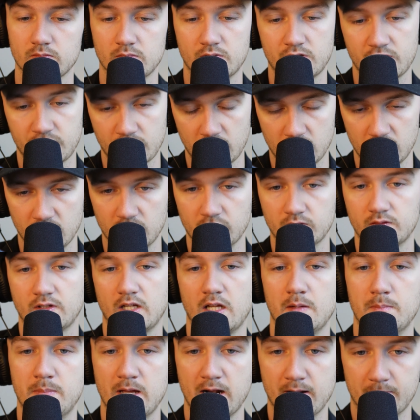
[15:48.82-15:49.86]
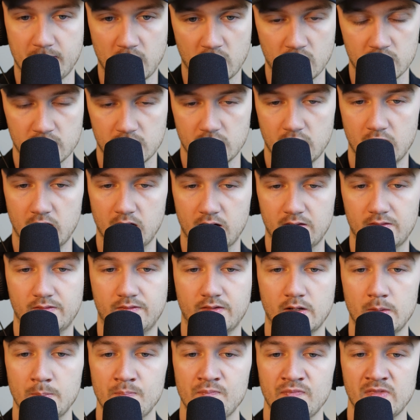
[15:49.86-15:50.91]
served and been a part
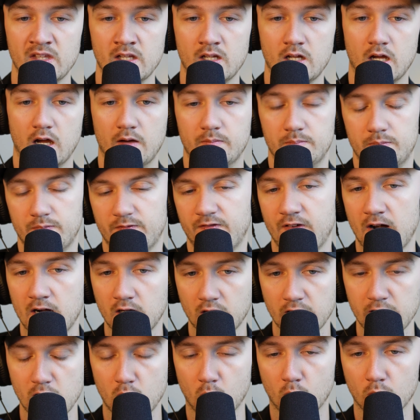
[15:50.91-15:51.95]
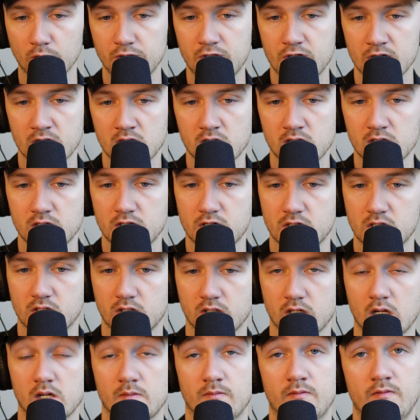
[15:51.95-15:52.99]
of a fairly old church,
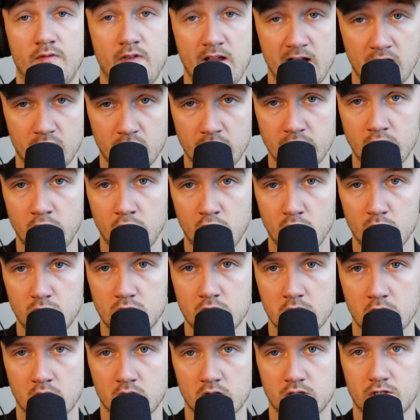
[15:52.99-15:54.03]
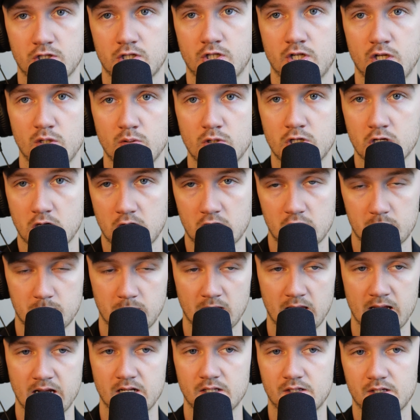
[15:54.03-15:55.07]
a very new church, two church
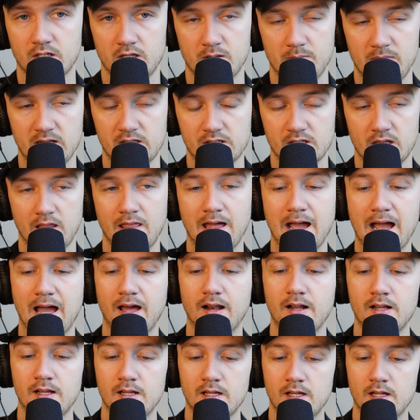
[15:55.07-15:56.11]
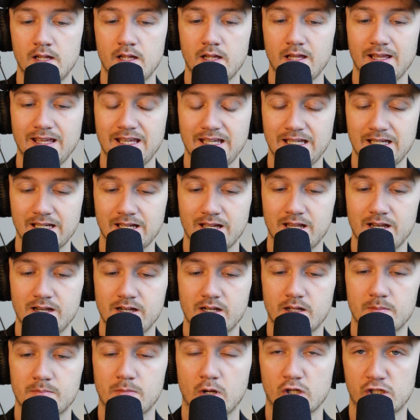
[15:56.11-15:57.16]
plants in the midst of that
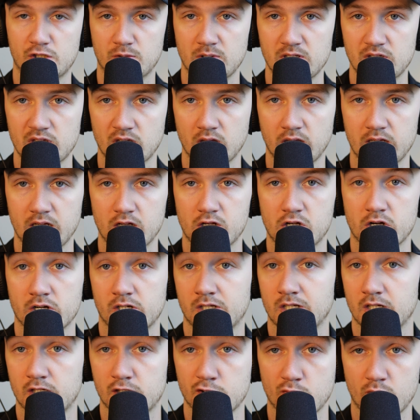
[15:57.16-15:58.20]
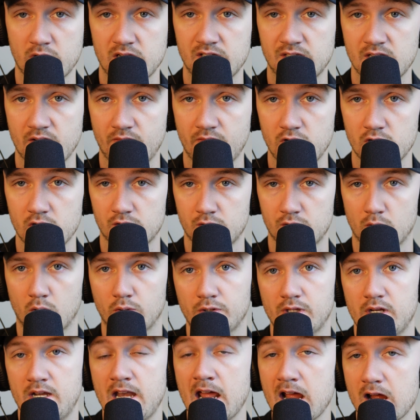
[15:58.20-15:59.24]
and most recently a church that's 27 years
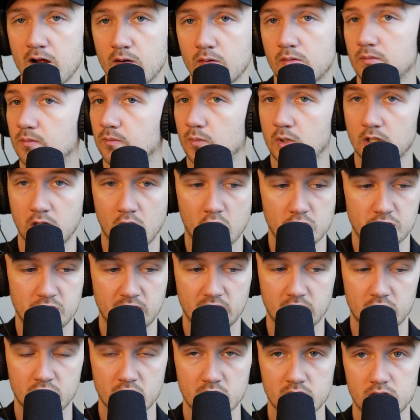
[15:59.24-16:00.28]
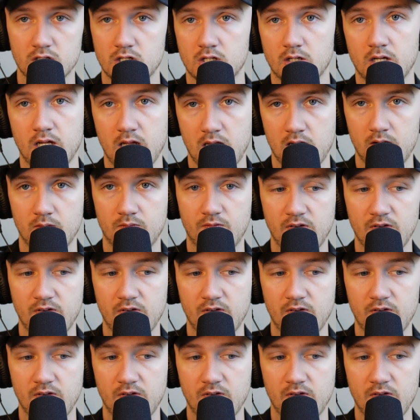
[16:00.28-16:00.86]
old. And now we're launching a church in